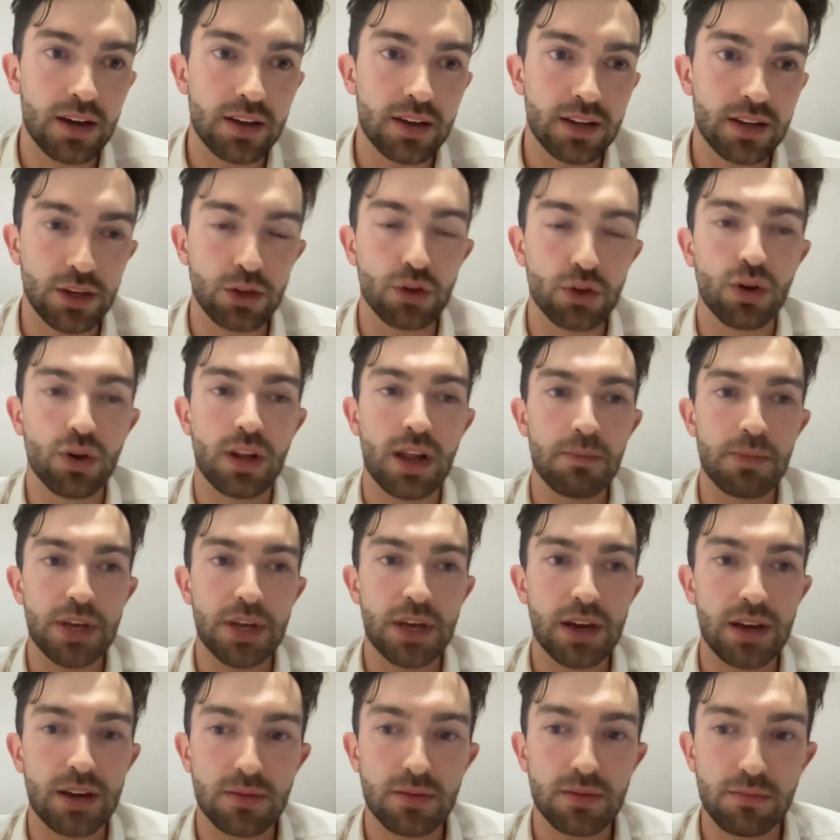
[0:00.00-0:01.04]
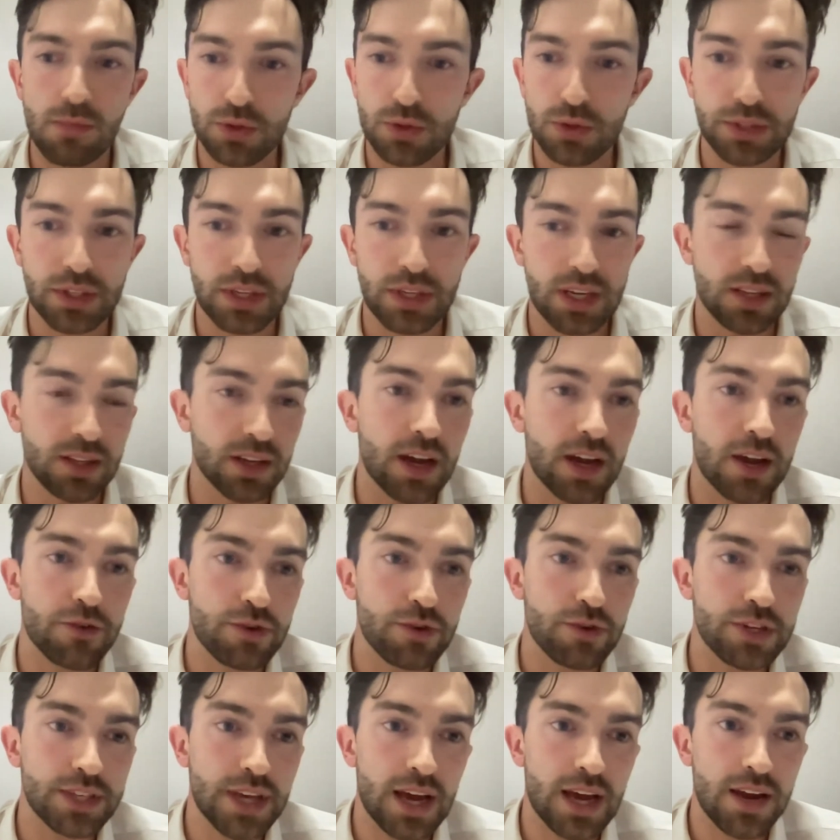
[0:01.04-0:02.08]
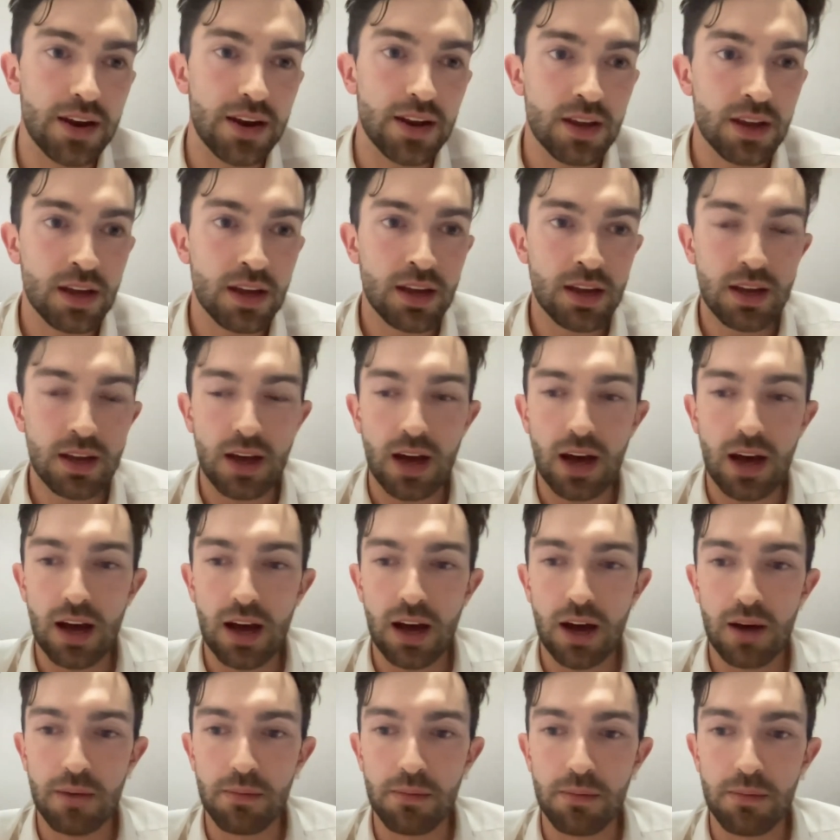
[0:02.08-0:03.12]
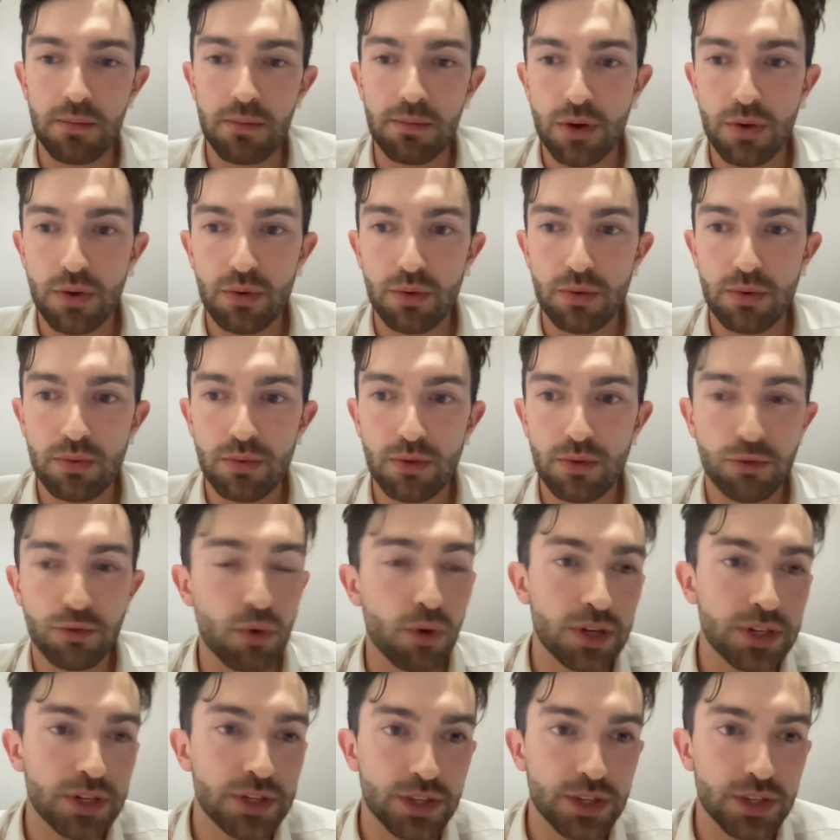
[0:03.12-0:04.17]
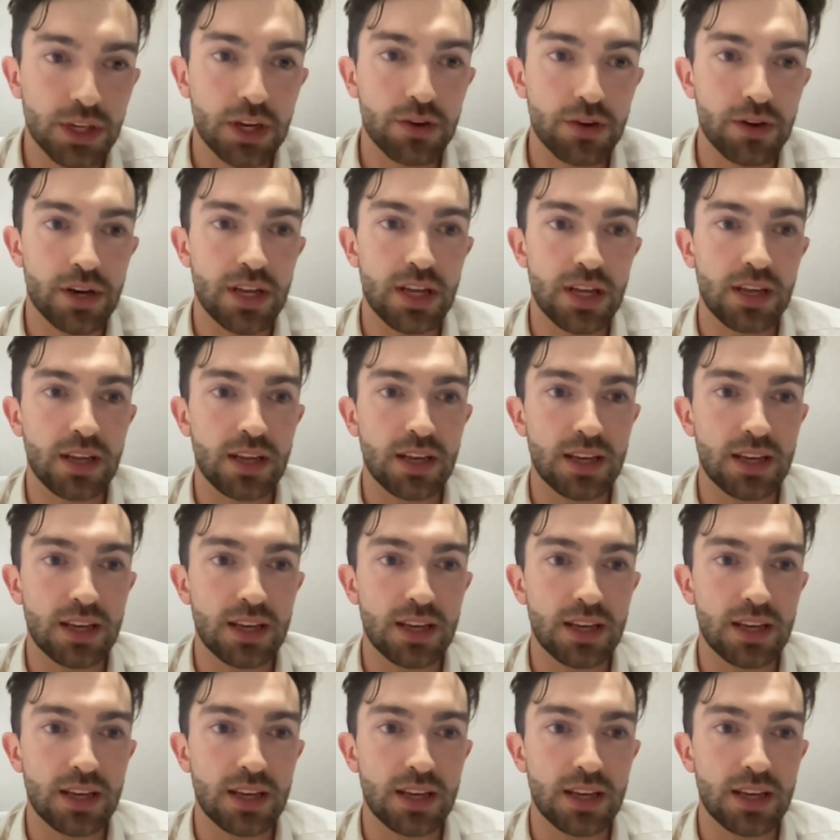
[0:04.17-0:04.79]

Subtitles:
in Colombia, mostly in the countryside. So of course security